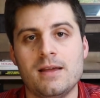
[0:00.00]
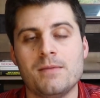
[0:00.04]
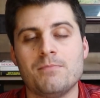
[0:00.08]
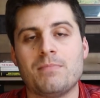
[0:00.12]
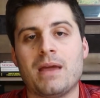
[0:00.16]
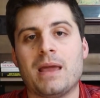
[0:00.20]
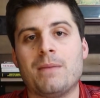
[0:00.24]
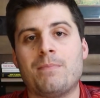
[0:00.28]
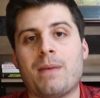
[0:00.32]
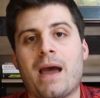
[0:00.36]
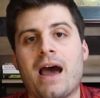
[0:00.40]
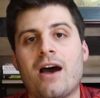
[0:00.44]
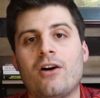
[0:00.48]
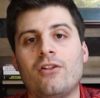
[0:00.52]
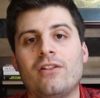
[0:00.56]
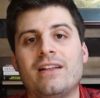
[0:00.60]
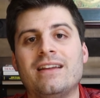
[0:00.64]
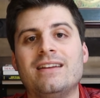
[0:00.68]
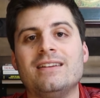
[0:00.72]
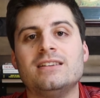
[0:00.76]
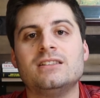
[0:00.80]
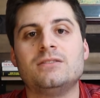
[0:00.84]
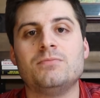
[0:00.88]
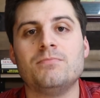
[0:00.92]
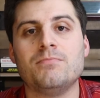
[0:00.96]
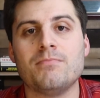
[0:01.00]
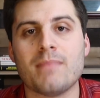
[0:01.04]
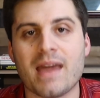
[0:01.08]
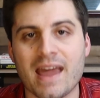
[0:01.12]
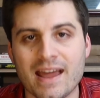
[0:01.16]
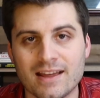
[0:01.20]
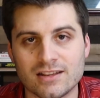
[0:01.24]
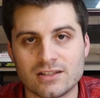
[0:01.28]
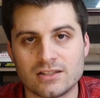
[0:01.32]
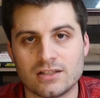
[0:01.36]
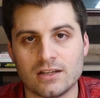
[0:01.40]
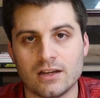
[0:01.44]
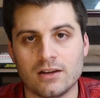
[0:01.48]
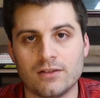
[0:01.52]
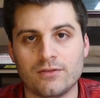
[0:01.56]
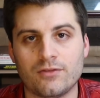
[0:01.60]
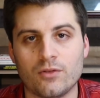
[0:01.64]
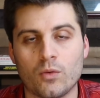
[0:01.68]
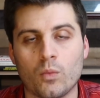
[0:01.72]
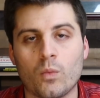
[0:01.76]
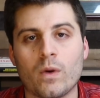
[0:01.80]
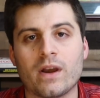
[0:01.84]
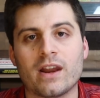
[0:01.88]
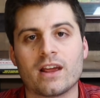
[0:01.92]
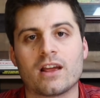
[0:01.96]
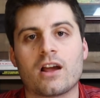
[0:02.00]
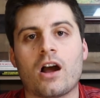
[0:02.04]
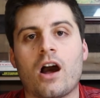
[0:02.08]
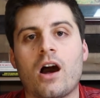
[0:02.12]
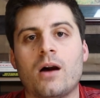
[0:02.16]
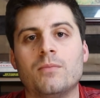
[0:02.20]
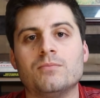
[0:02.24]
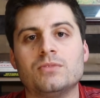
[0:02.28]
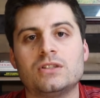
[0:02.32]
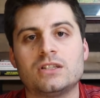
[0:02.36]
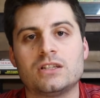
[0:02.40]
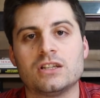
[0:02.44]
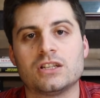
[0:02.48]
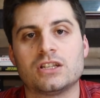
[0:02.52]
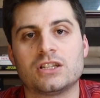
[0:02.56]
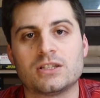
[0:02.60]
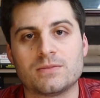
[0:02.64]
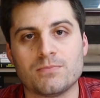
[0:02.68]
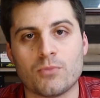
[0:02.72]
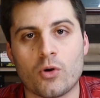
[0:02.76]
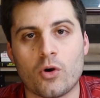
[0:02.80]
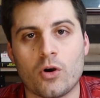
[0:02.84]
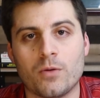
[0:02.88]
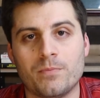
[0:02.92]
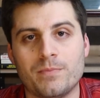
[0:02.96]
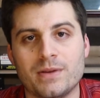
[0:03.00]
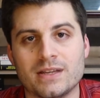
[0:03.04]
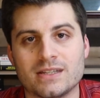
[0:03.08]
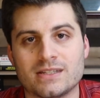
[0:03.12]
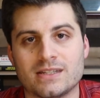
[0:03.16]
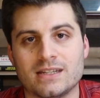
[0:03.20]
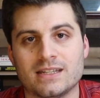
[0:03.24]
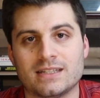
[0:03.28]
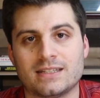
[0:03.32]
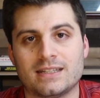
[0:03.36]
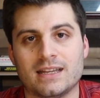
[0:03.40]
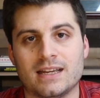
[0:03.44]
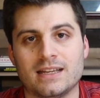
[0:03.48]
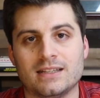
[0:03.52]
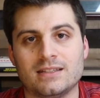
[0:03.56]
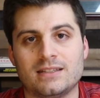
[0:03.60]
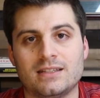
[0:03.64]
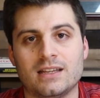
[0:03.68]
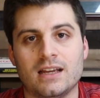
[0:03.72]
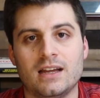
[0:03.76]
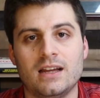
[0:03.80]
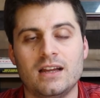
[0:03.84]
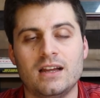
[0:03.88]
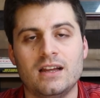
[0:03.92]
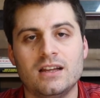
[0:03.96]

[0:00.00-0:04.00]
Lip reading: PayPal is massive when it comes to small businesses.